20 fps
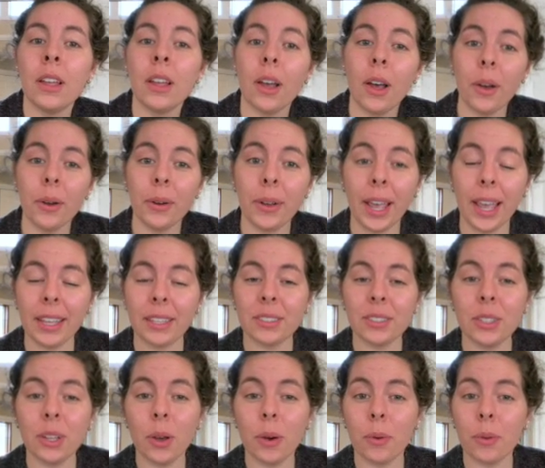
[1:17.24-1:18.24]
Okay,
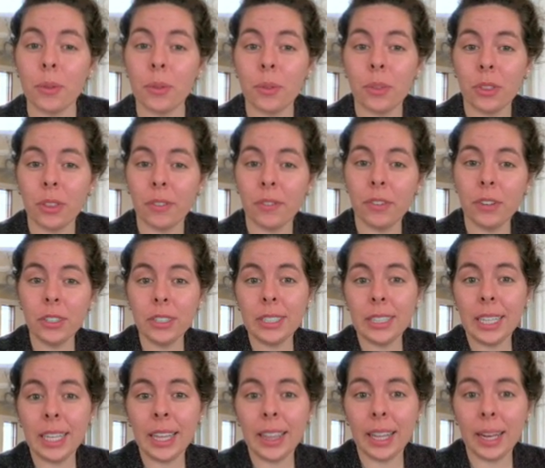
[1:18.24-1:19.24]
so the first
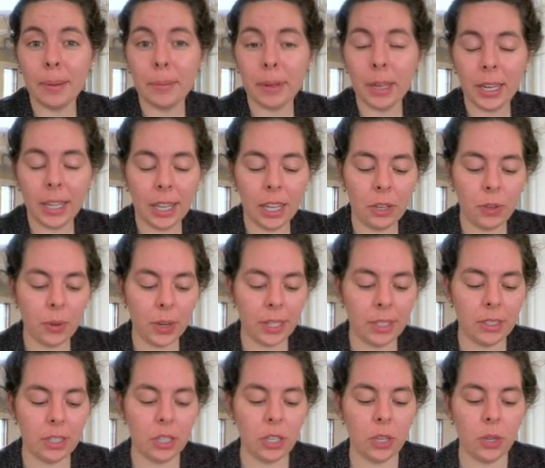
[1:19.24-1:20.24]
thing that I'm going to get you
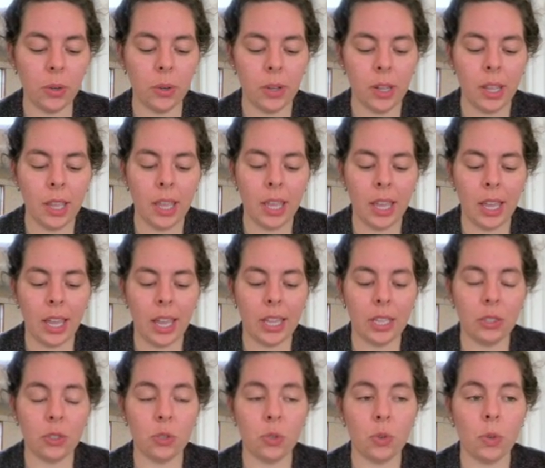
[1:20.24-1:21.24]
guys to do
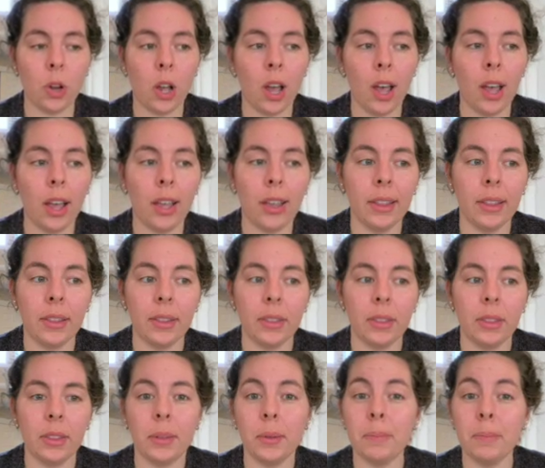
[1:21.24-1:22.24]
is draw
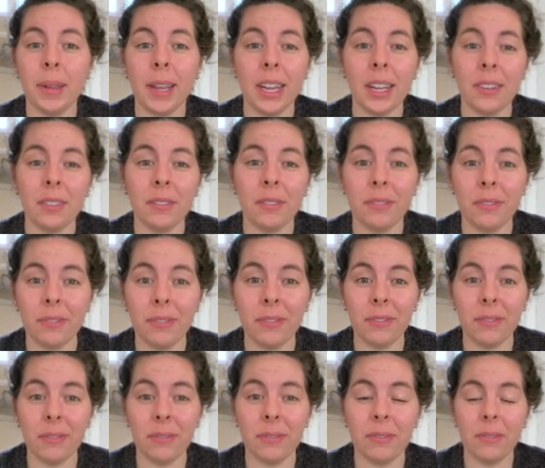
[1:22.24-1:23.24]
the main
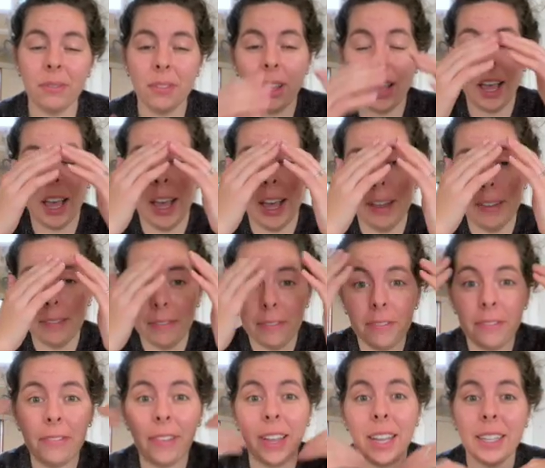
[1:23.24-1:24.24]

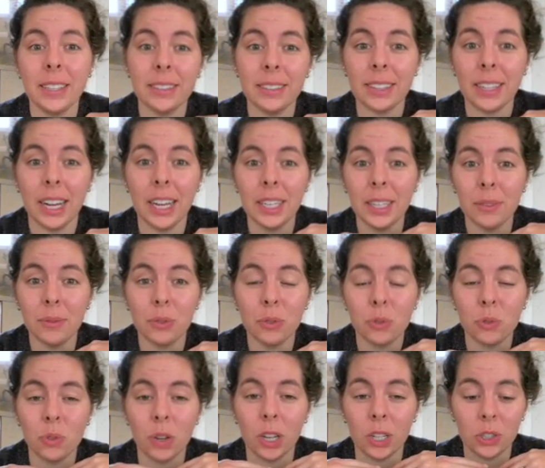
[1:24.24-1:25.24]
face kind of
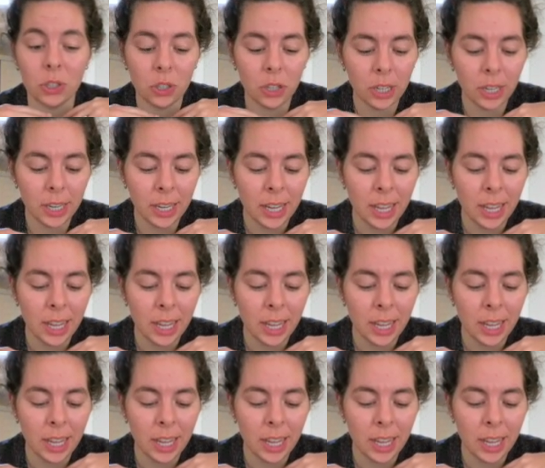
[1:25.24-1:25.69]
structure.